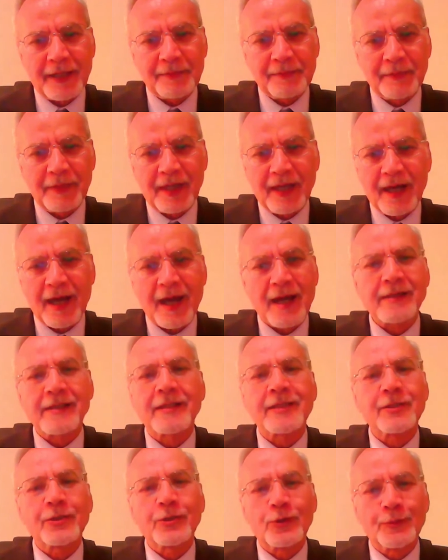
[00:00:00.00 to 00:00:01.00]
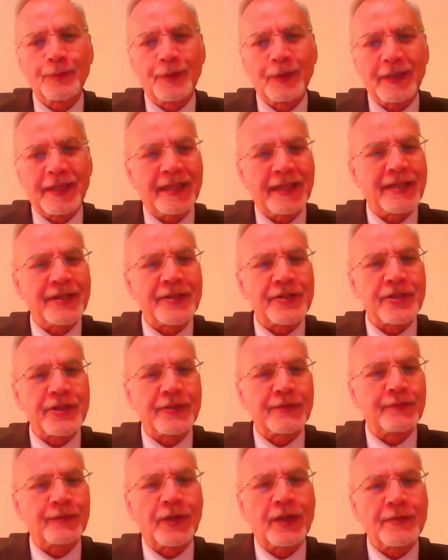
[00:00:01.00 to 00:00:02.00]
and renewable energy,
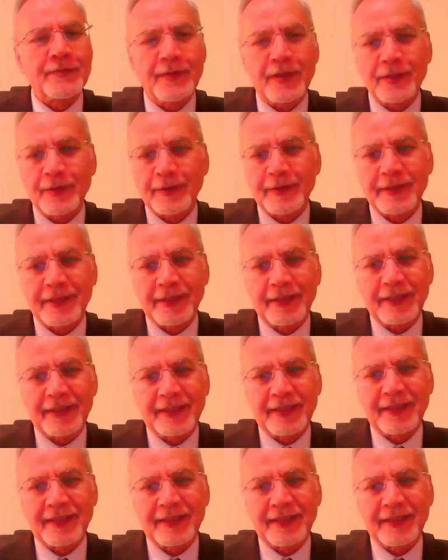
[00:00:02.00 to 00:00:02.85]
one way or the other